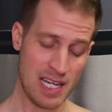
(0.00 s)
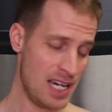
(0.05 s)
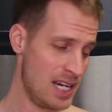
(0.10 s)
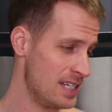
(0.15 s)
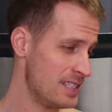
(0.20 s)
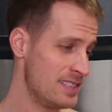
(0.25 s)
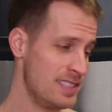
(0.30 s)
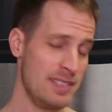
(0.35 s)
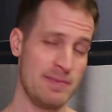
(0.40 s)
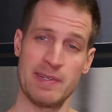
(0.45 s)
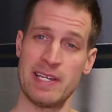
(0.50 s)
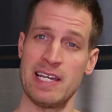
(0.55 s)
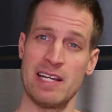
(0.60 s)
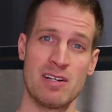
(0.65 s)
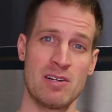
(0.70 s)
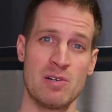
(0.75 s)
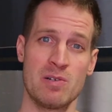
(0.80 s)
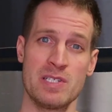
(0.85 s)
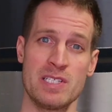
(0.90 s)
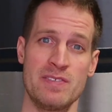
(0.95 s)
Honestly, my
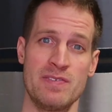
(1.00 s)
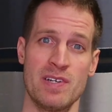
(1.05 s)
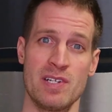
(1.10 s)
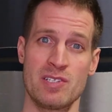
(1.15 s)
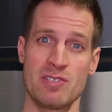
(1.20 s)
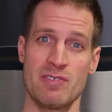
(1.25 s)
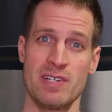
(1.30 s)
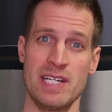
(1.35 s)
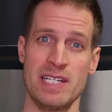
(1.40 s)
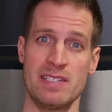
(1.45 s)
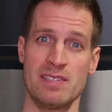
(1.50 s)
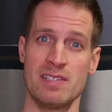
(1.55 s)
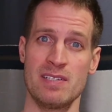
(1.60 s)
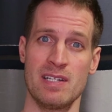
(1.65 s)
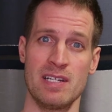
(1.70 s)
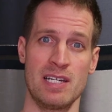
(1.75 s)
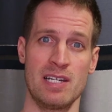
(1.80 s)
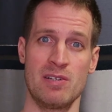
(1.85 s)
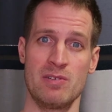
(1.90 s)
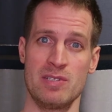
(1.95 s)
hair always felt great.
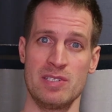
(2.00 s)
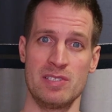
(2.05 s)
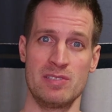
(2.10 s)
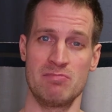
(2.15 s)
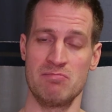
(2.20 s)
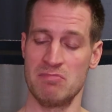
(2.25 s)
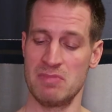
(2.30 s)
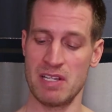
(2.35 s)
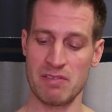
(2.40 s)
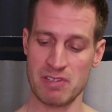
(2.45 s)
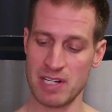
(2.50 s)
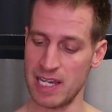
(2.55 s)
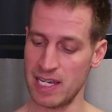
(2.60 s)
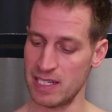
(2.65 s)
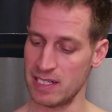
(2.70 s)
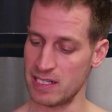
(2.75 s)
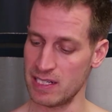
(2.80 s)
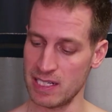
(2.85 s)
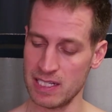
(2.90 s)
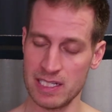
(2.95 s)
I always never
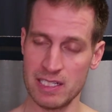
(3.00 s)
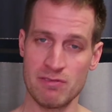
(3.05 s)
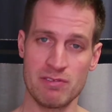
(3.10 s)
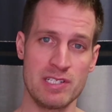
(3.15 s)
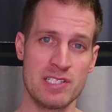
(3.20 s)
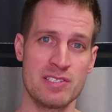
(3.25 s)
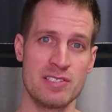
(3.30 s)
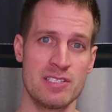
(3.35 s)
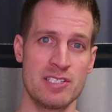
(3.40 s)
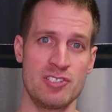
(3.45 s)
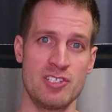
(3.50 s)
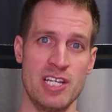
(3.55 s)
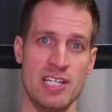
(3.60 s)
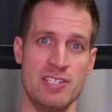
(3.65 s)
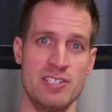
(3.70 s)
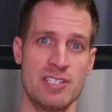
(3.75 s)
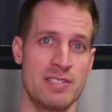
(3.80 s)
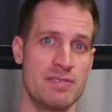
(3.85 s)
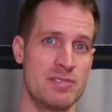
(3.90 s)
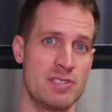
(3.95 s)
had any reason to
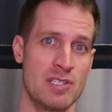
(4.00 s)
change it,